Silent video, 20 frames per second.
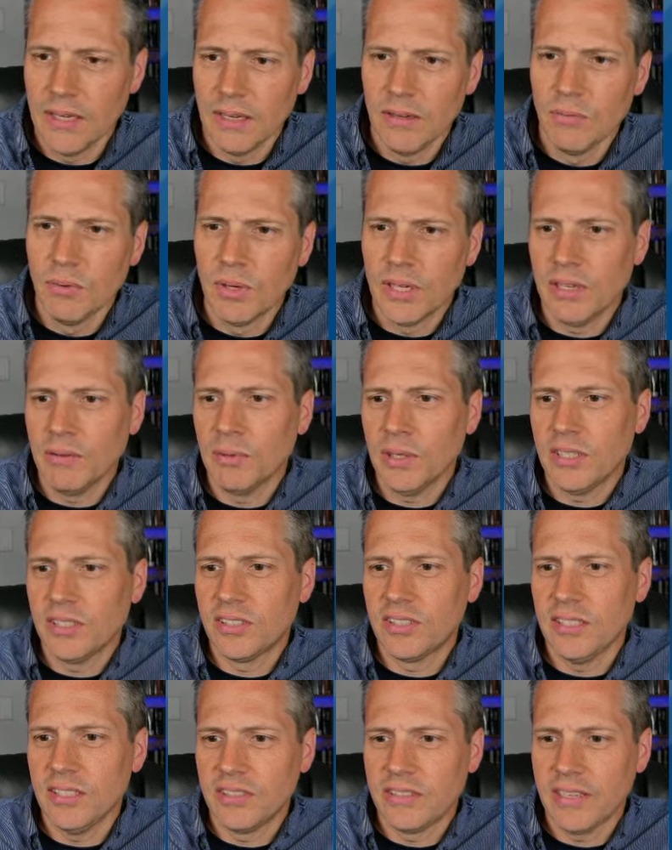What does
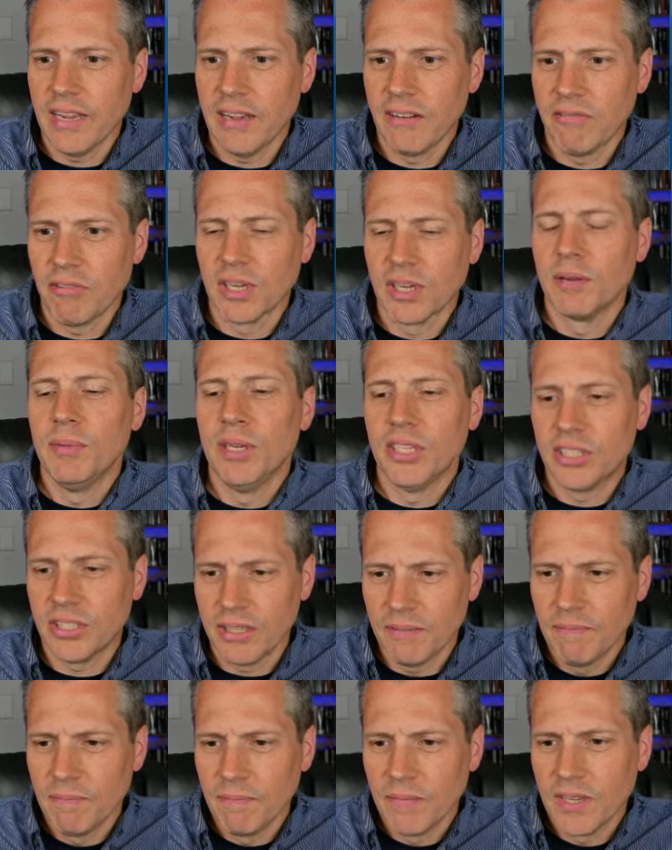C stand for?
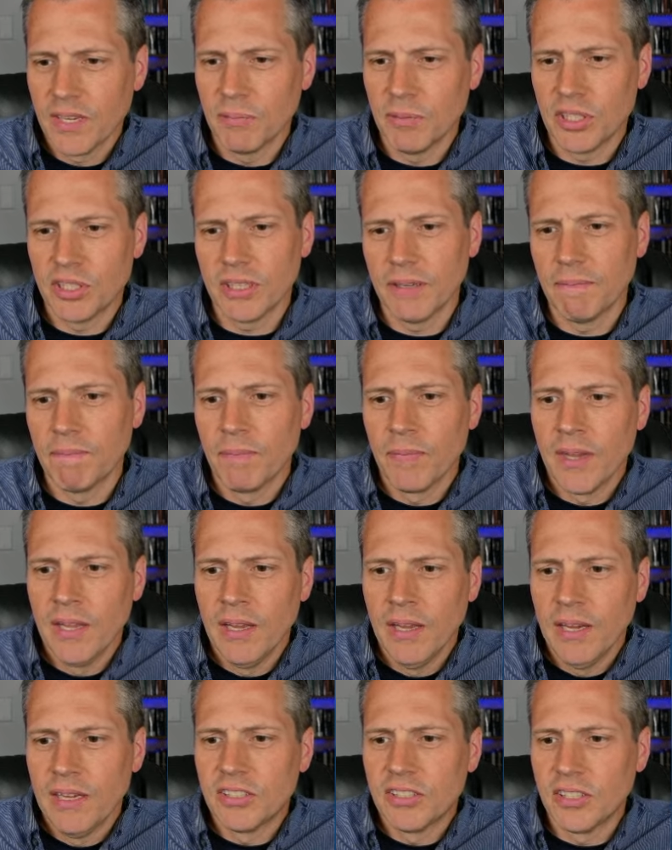Commission.
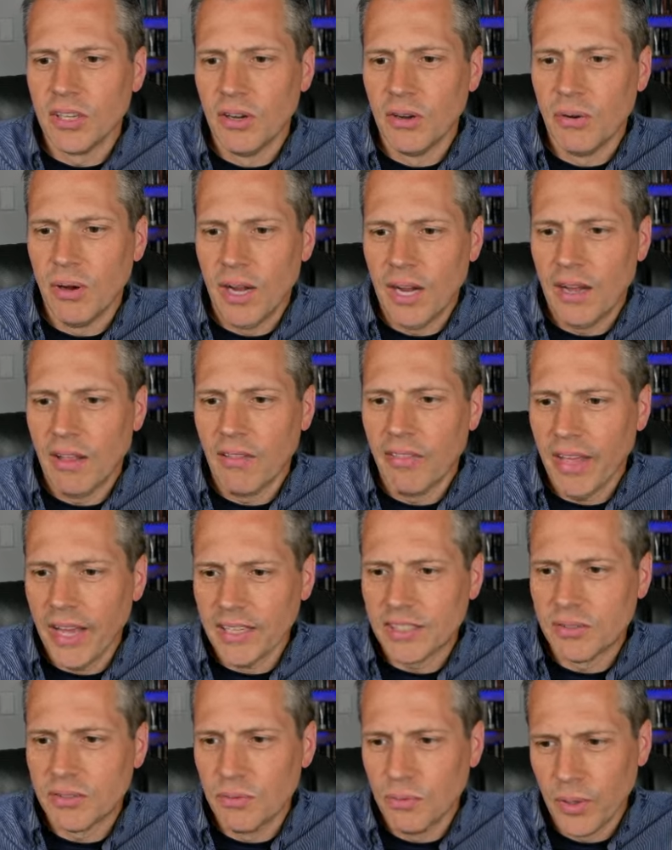So
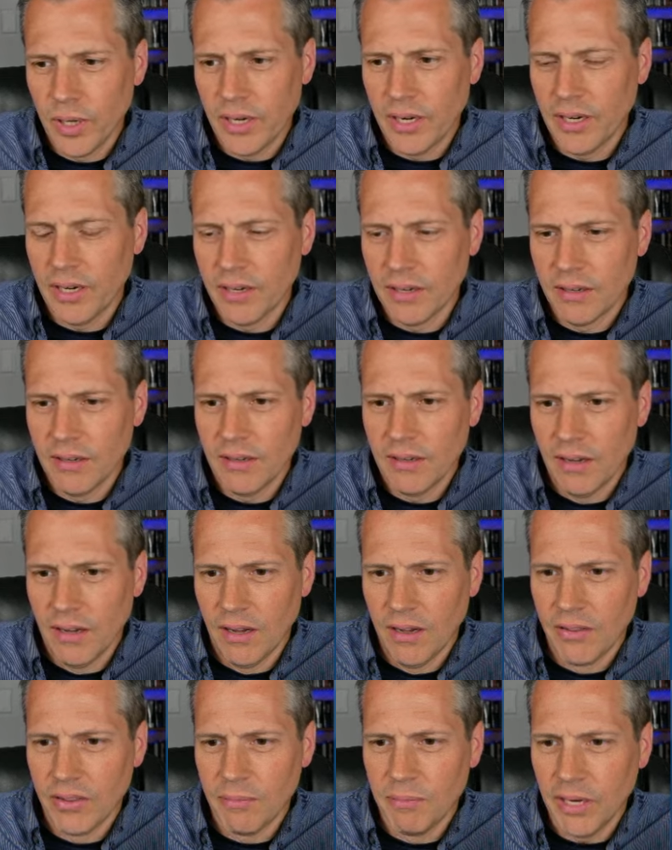that's where
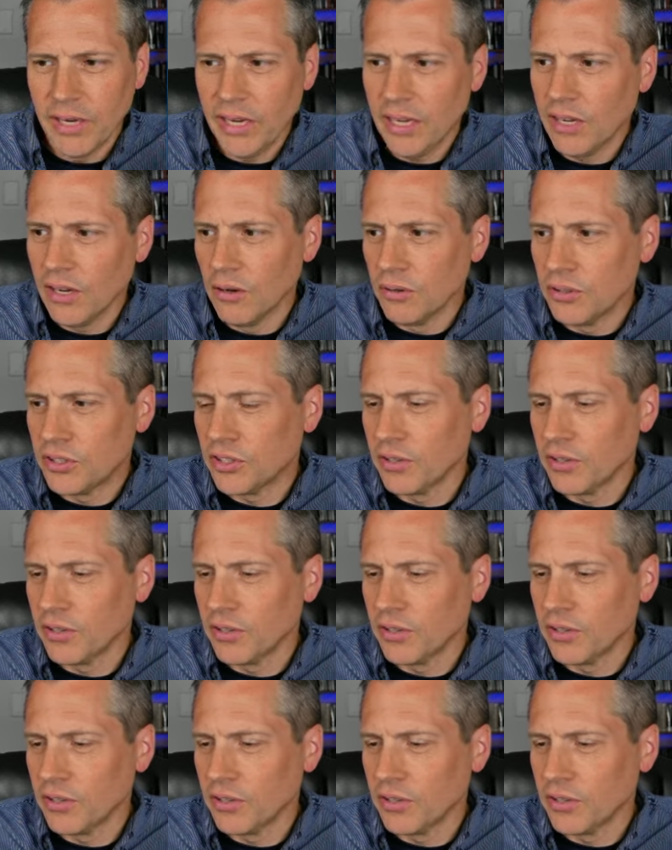all the money goes.